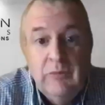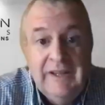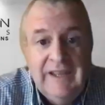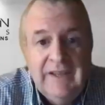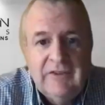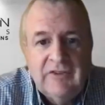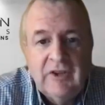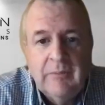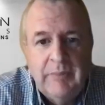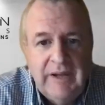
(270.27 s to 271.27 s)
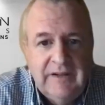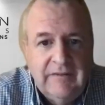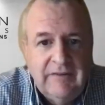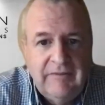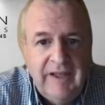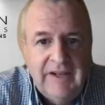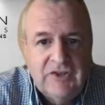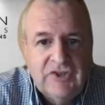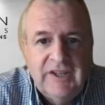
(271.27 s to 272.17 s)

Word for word: really gives us a competitive advantage